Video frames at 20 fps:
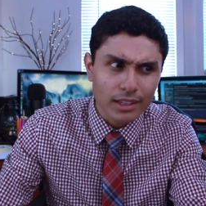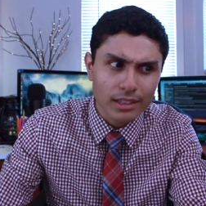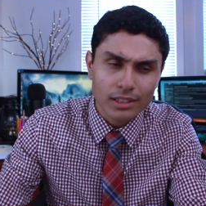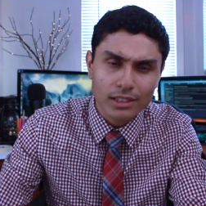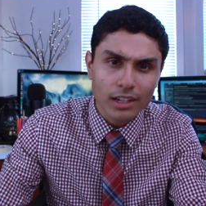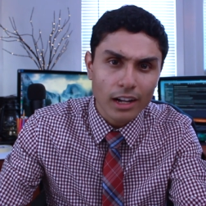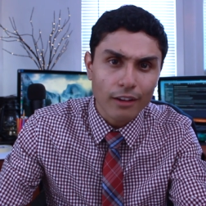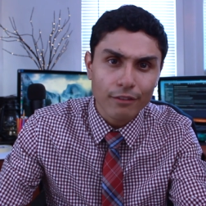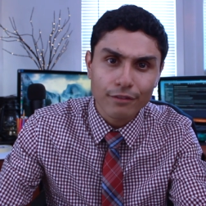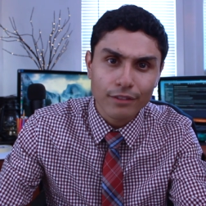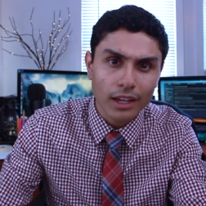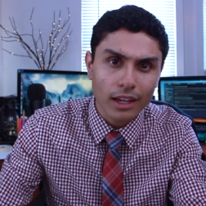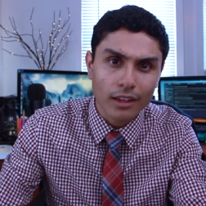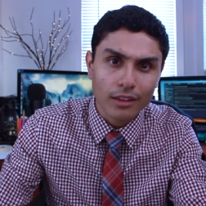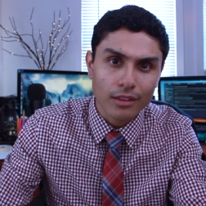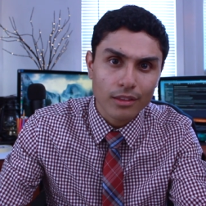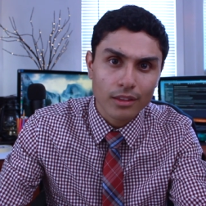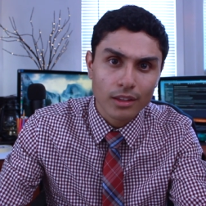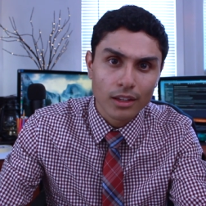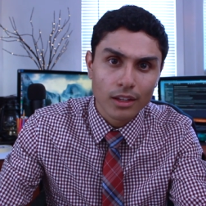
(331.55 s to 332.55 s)
It's not
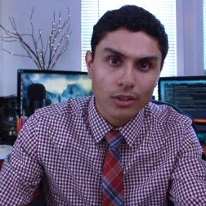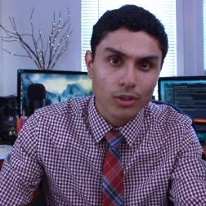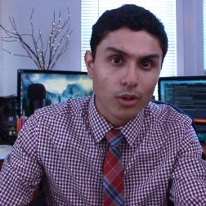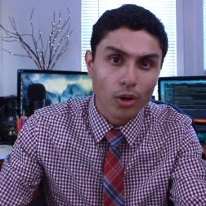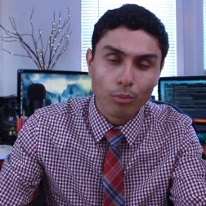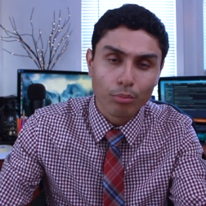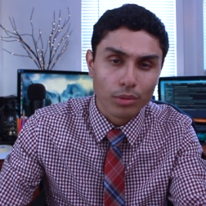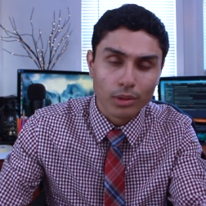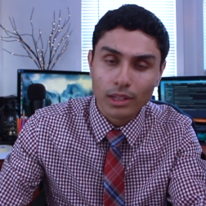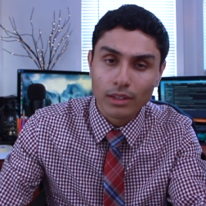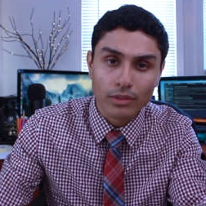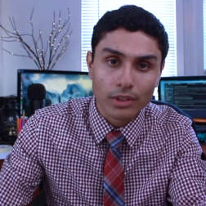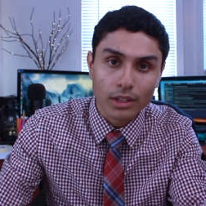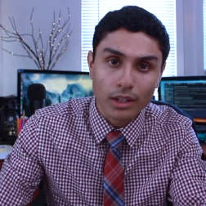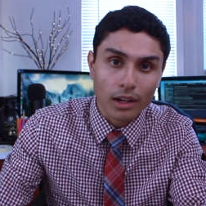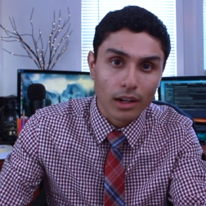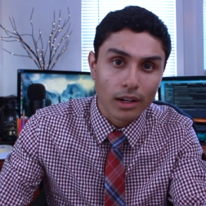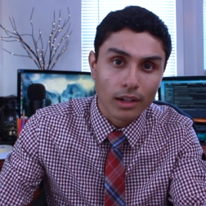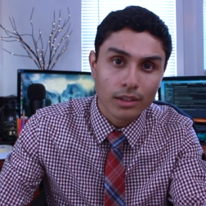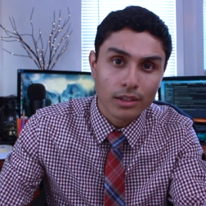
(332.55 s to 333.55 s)
faith. You don't believe in
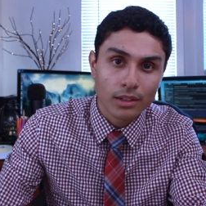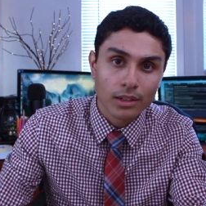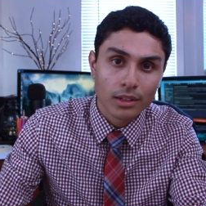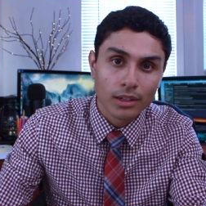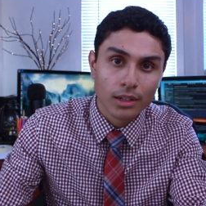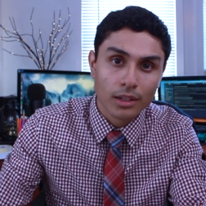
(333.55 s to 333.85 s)
God,